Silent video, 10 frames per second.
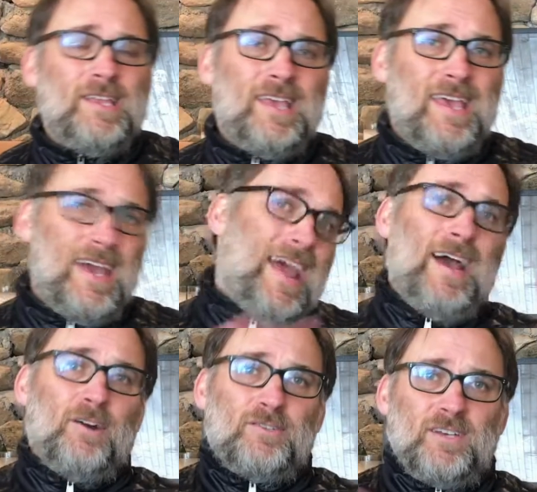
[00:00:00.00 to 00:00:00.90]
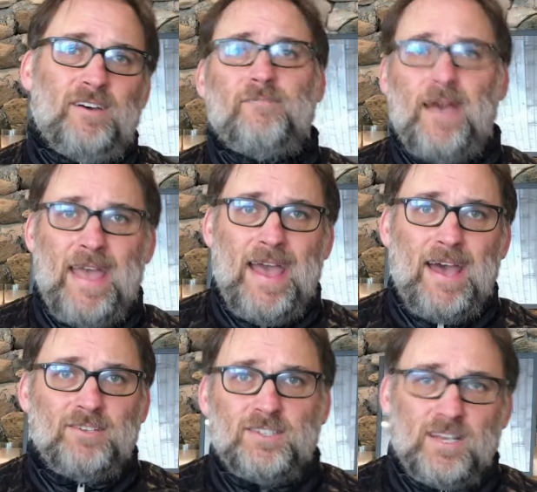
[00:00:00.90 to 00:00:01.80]
get out of my
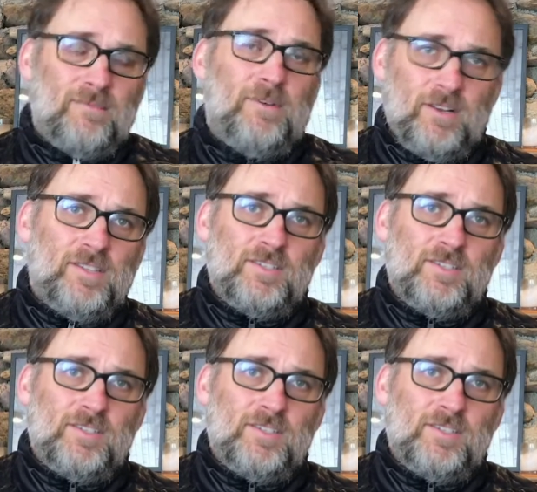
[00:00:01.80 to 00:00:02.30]
house to come here to the